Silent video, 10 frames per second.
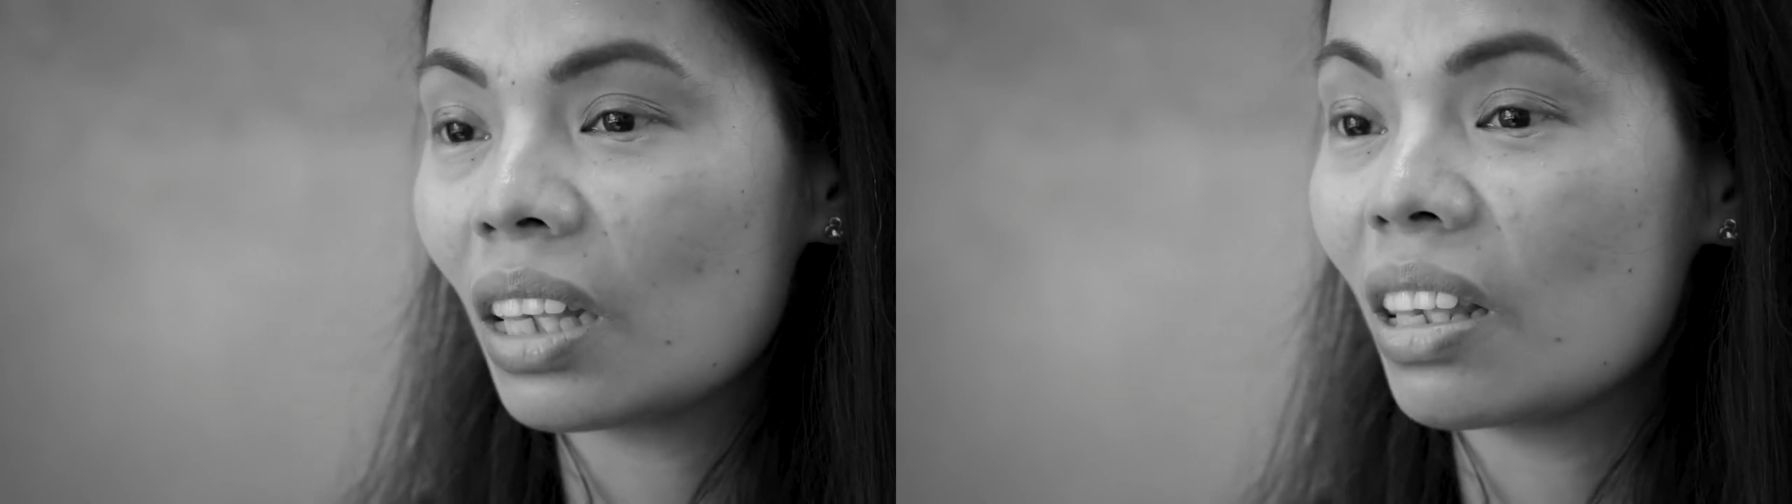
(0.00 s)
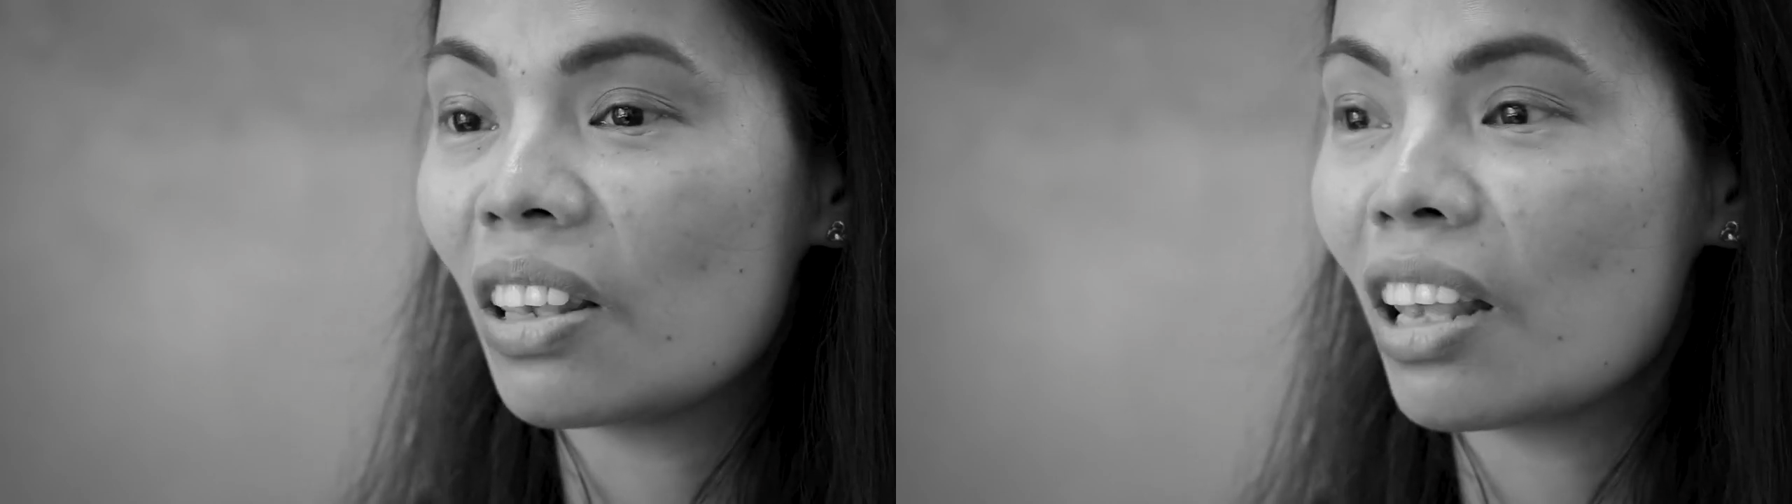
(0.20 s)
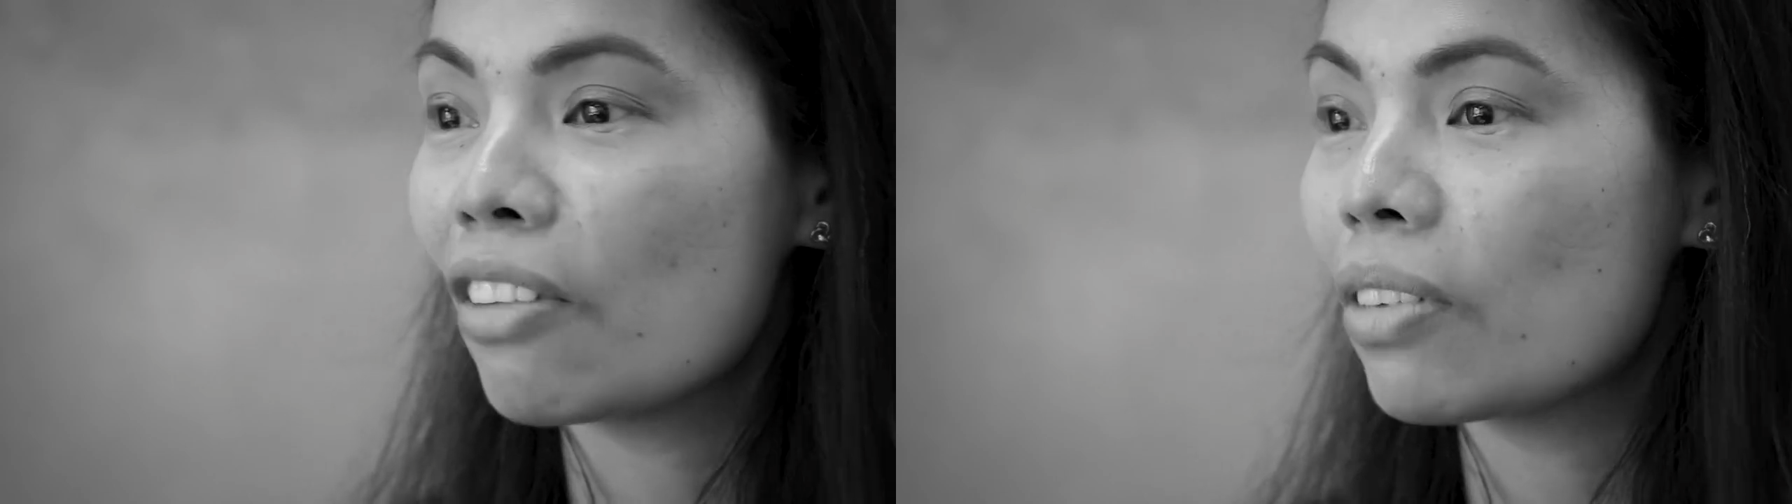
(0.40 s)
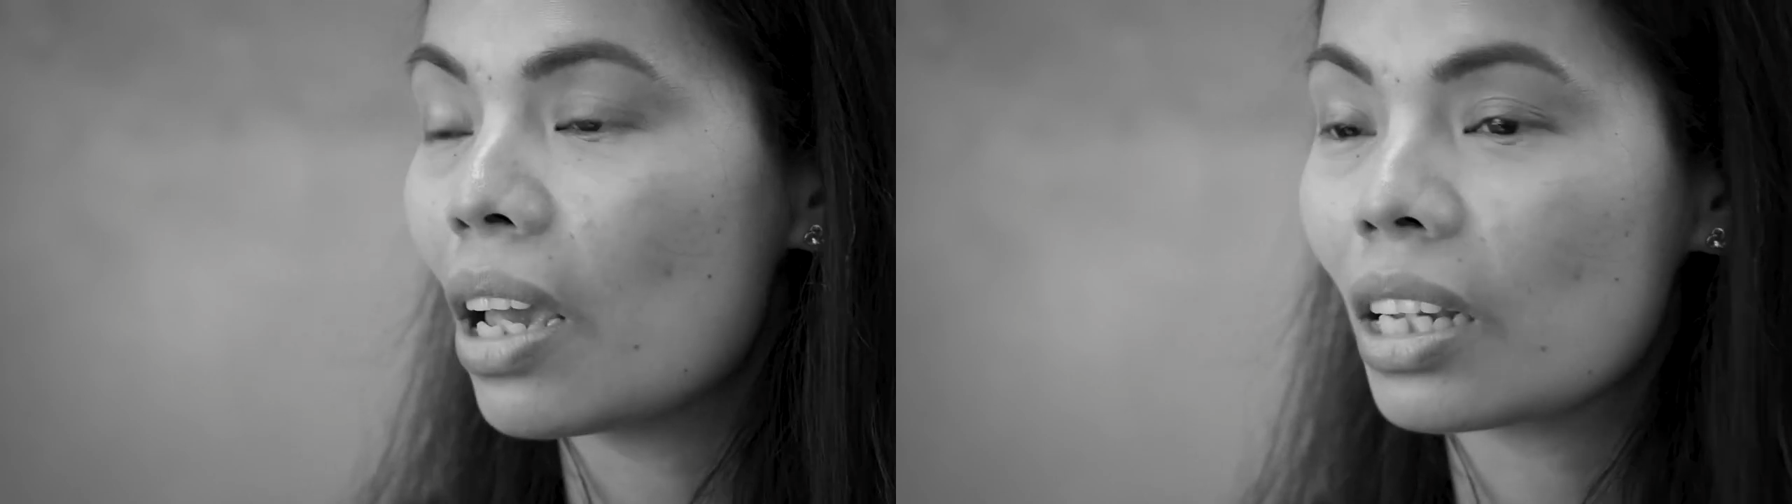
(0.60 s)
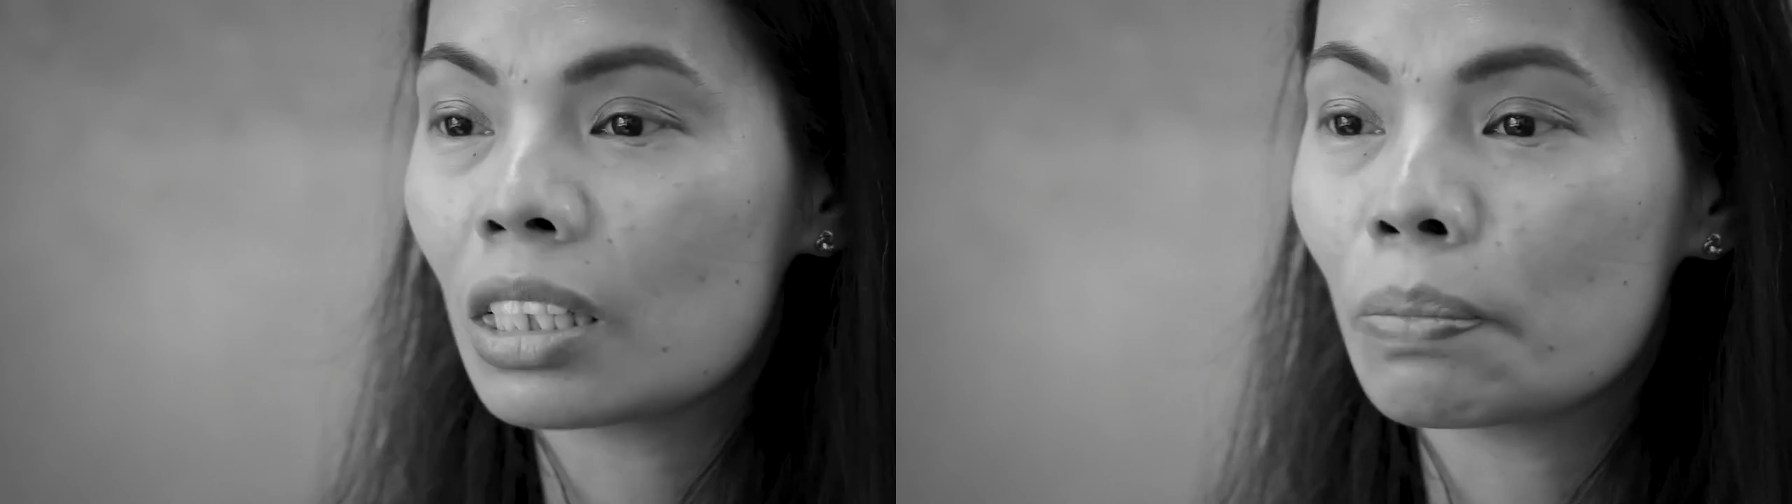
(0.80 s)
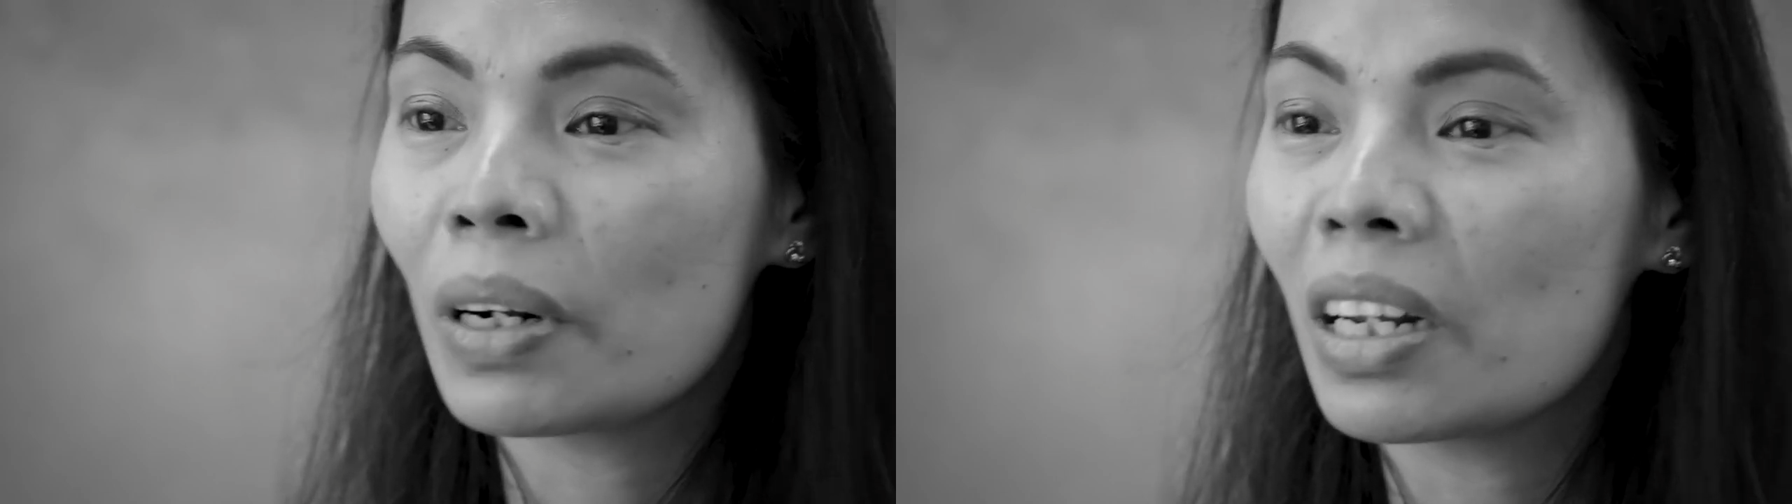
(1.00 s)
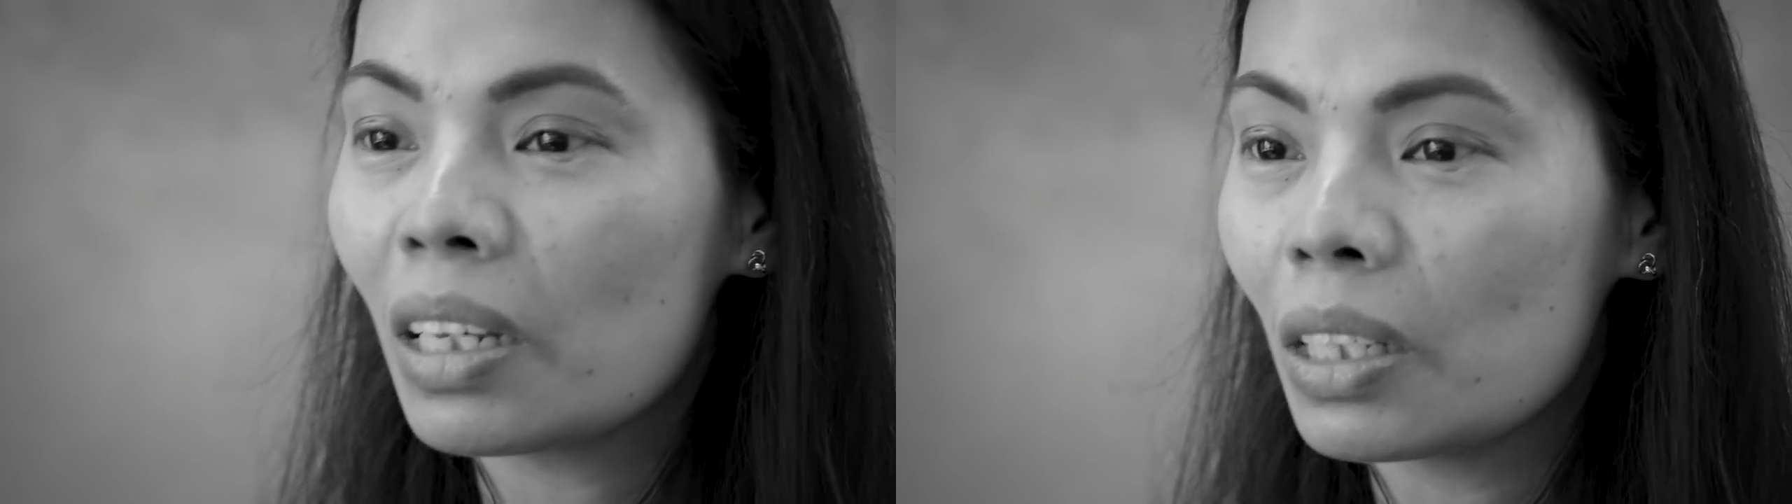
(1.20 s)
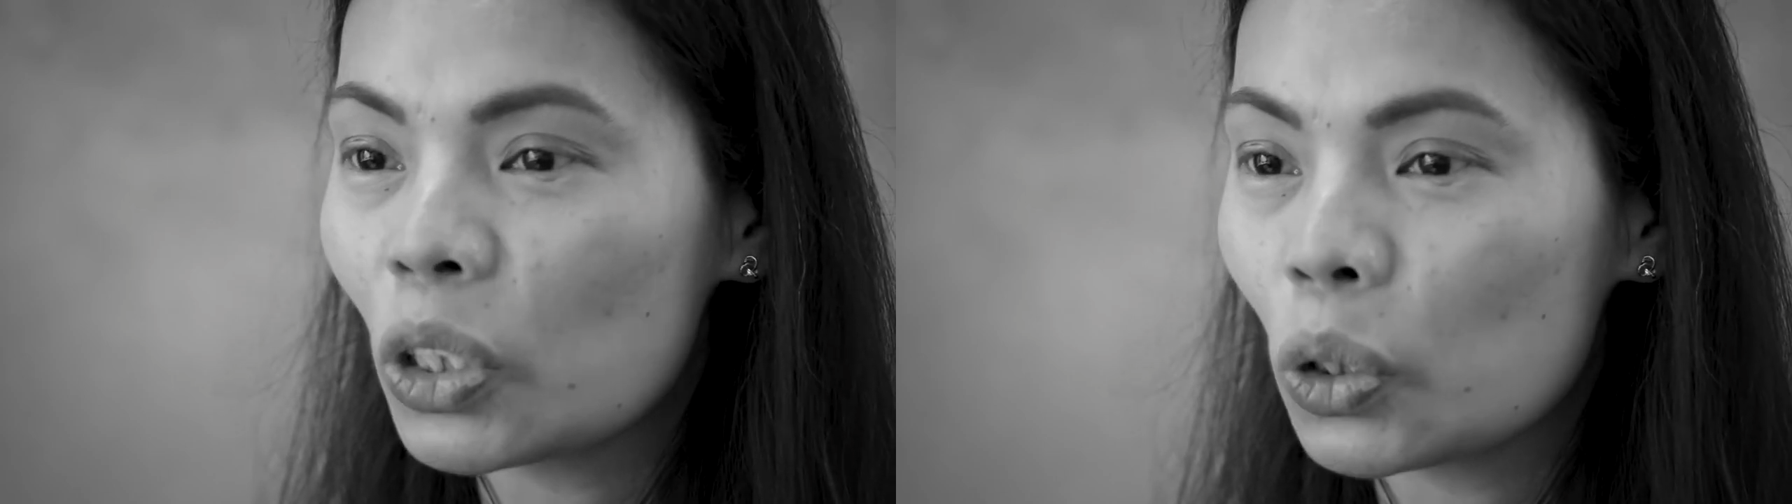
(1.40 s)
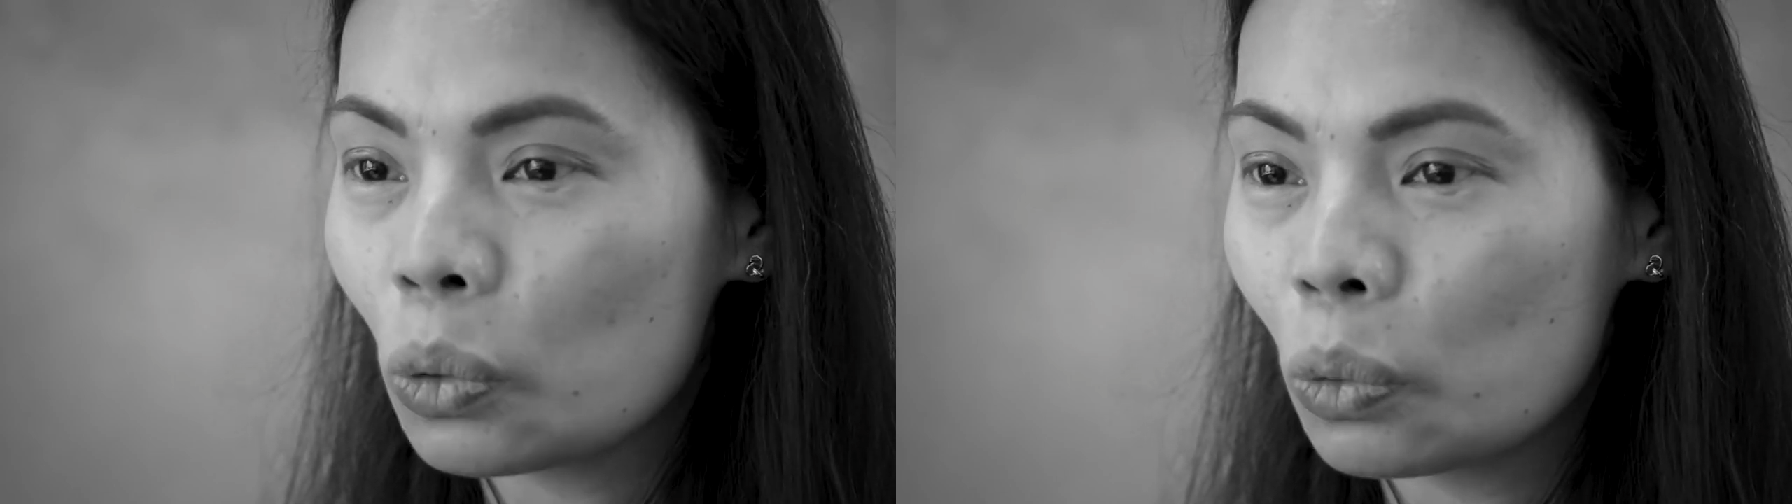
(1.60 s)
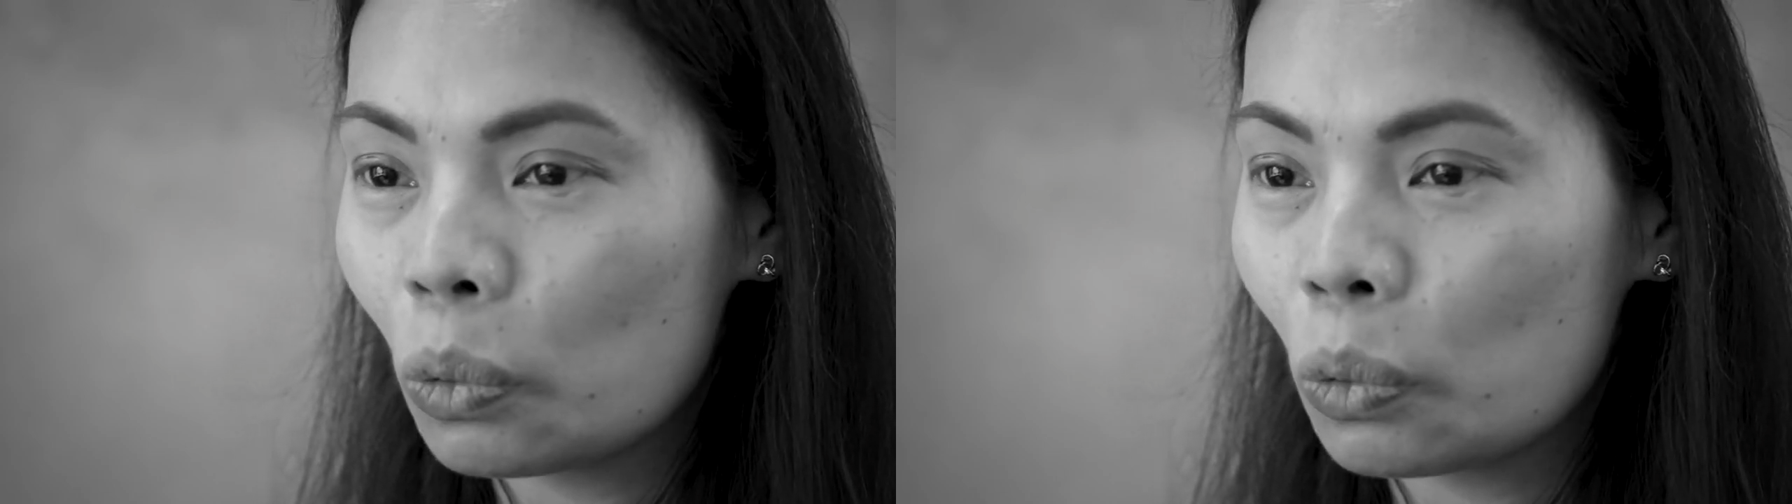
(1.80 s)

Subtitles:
they never experienced